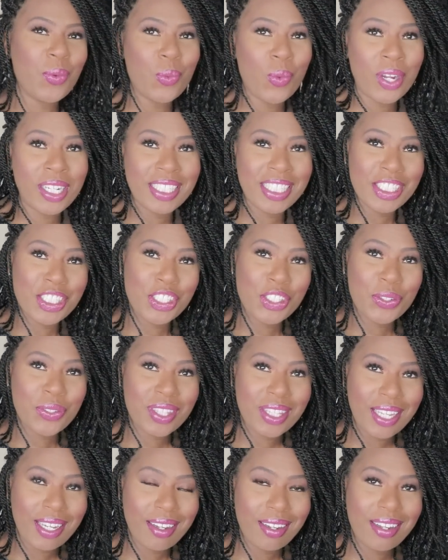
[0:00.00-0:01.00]
what did you
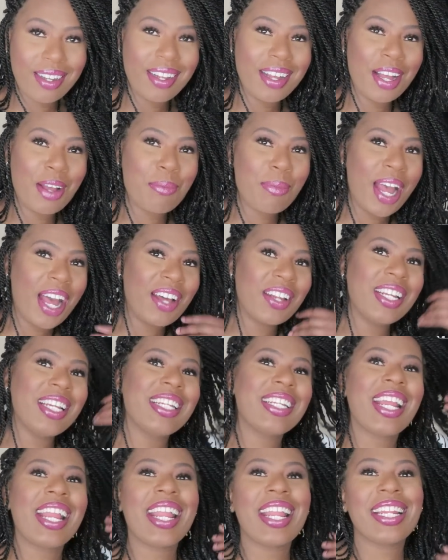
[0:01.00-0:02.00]
think about
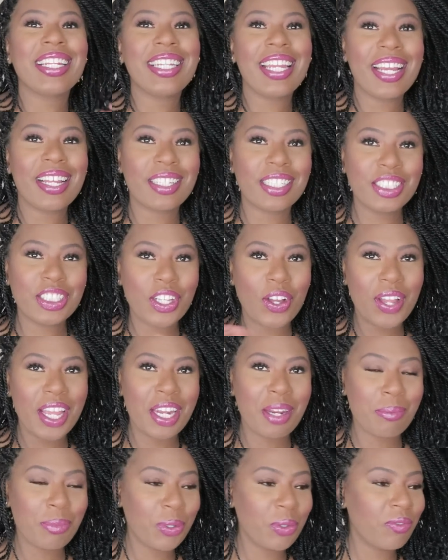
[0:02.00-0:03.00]
it? And yeah, let's go
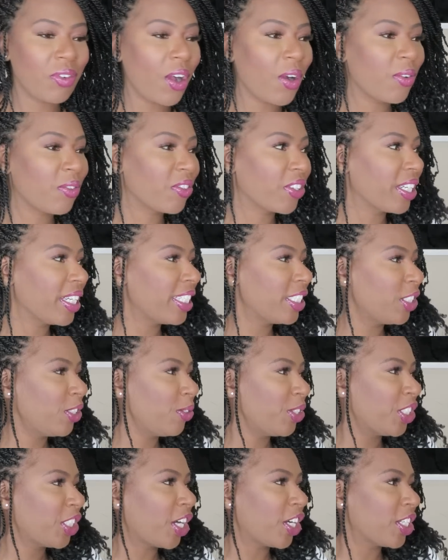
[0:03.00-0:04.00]
ahead and move over
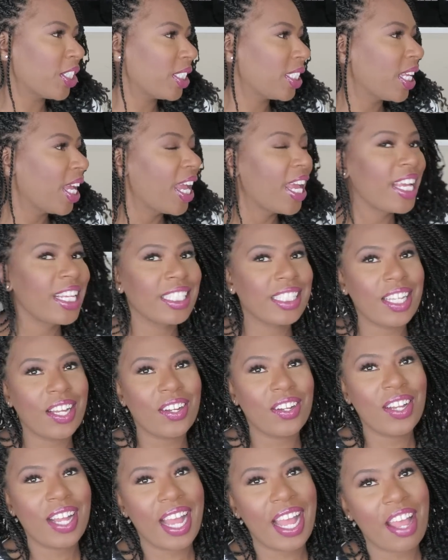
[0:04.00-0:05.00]
into shirts. So
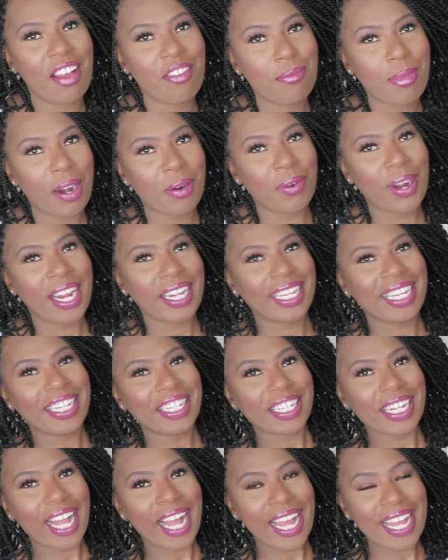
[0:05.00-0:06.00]
I have my rack
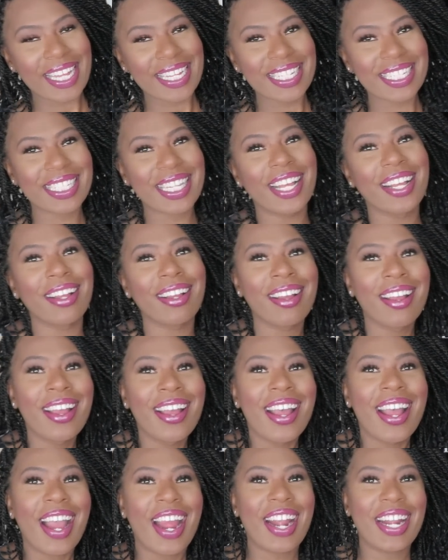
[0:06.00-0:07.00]
here, guys. All
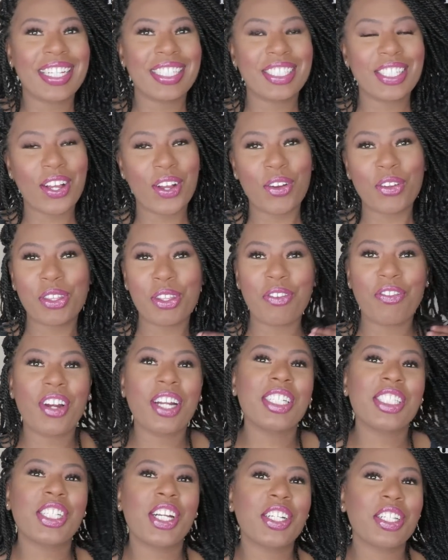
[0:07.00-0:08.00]
right, so the
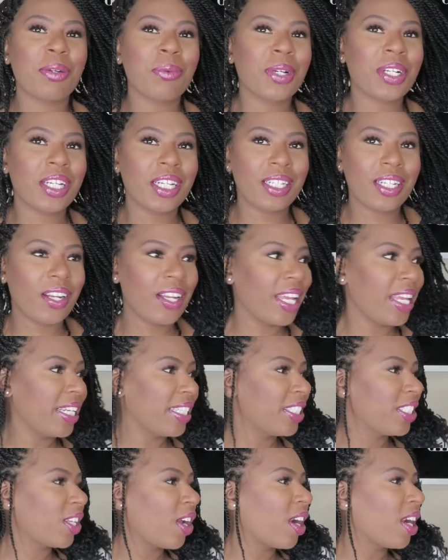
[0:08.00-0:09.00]
first shirt that we're gonna go ahead
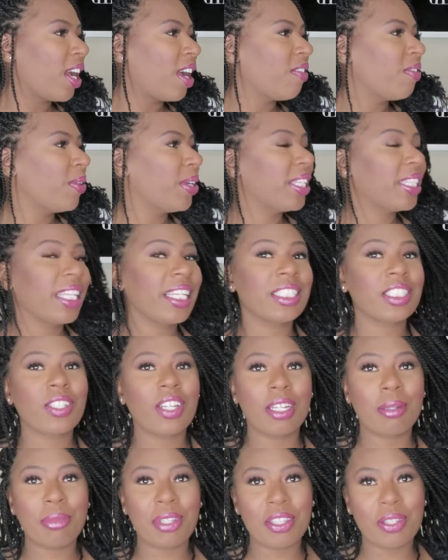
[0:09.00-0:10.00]
and start off with is
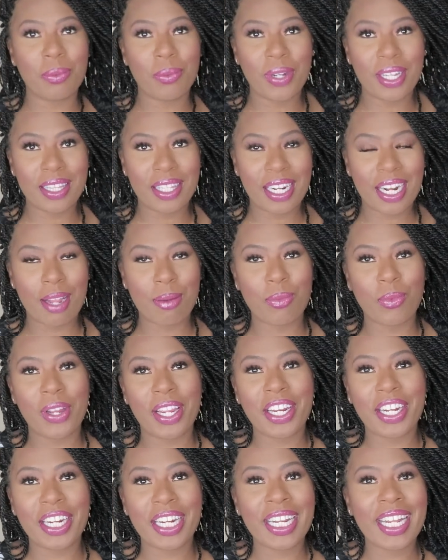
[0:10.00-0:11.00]
gonna be the one that I'm
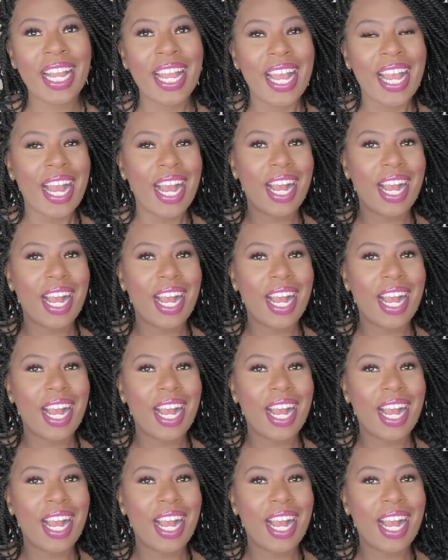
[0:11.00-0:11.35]
wearing.